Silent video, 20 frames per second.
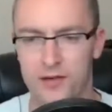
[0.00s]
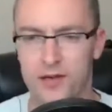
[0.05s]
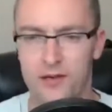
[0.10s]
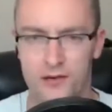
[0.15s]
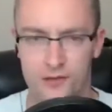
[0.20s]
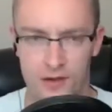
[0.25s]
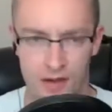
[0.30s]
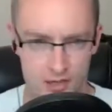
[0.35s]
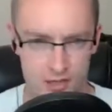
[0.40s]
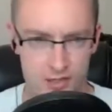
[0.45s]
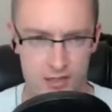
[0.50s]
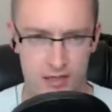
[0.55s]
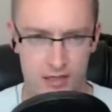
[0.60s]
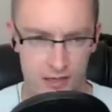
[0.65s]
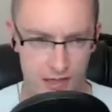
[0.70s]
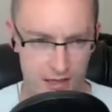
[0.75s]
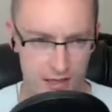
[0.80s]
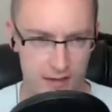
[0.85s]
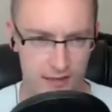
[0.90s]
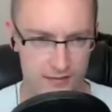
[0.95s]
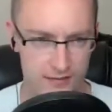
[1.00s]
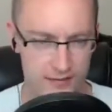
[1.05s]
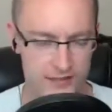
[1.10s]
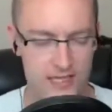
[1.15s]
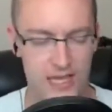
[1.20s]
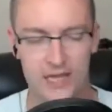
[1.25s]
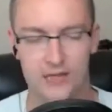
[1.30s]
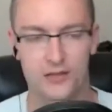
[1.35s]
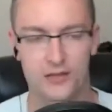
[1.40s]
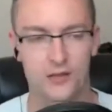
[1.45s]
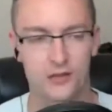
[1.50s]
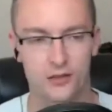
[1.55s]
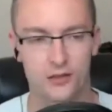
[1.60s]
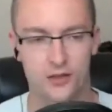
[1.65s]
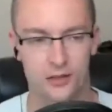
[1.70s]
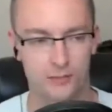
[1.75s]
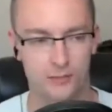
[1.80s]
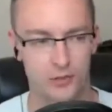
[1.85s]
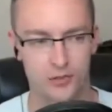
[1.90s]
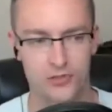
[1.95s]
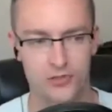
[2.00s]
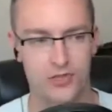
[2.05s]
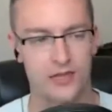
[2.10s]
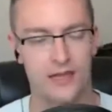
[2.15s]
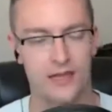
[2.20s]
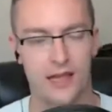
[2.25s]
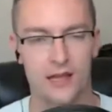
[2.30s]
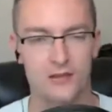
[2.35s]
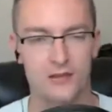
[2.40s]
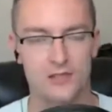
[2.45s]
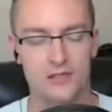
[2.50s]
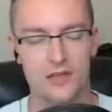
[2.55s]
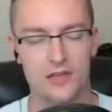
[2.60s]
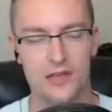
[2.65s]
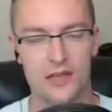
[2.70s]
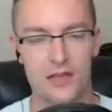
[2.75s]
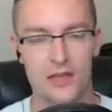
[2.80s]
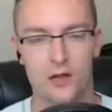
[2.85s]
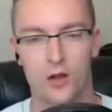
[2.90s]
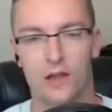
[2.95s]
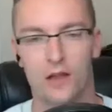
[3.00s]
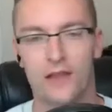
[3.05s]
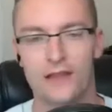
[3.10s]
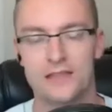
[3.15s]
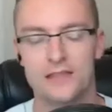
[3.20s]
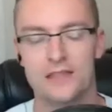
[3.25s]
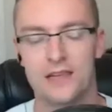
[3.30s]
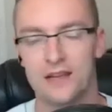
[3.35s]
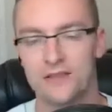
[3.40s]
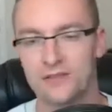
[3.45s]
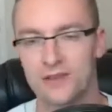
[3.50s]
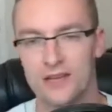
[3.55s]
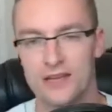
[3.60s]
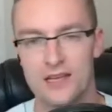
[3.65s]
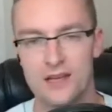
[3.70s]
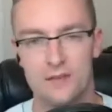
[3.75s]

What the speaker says: integration and a lot of like the technical like merchant accounts and all that stuff.